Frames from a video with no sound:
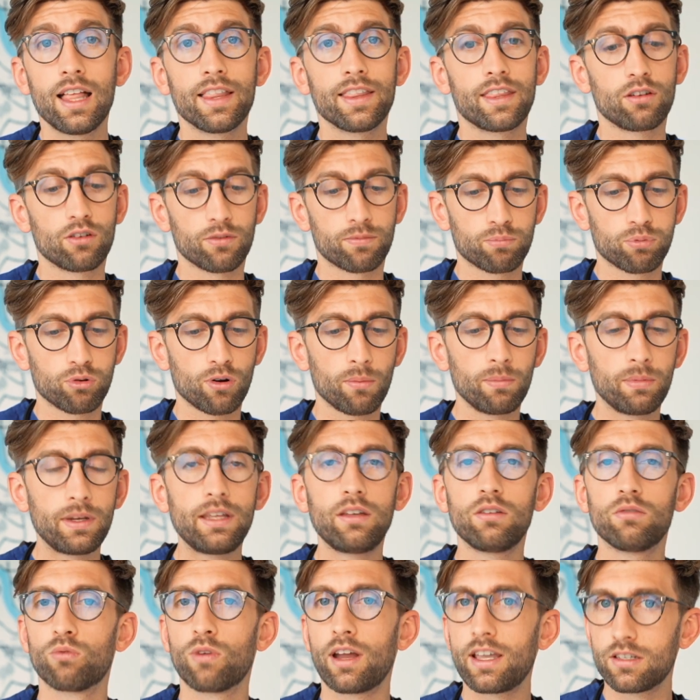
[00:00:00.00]
They would have
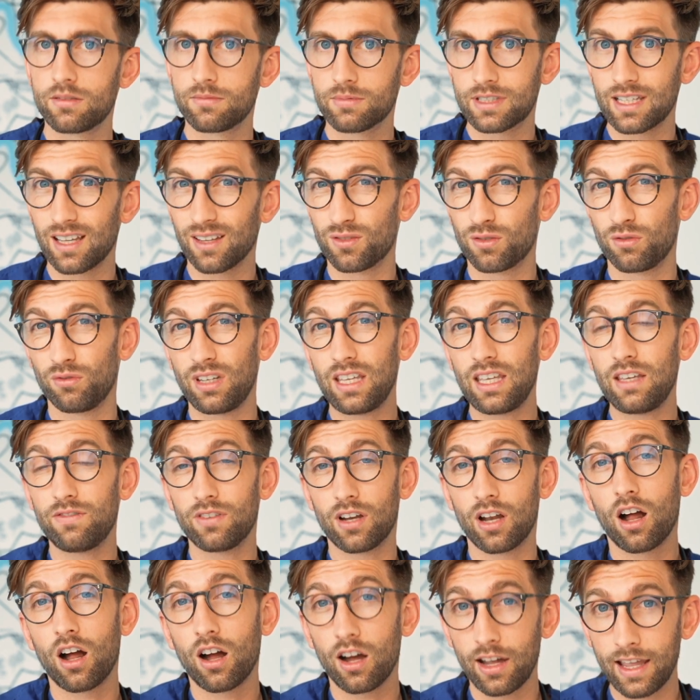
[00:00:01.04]
probably raised themselves to an even
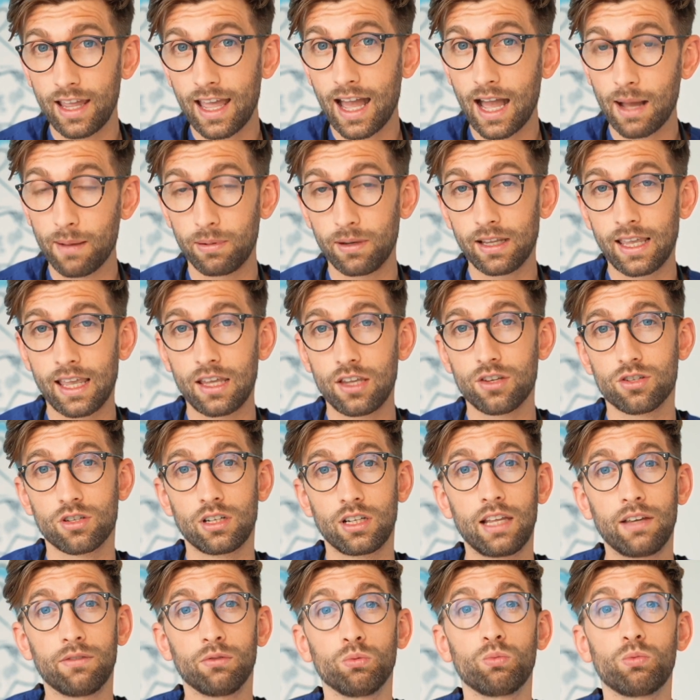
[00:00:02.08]
higher application level,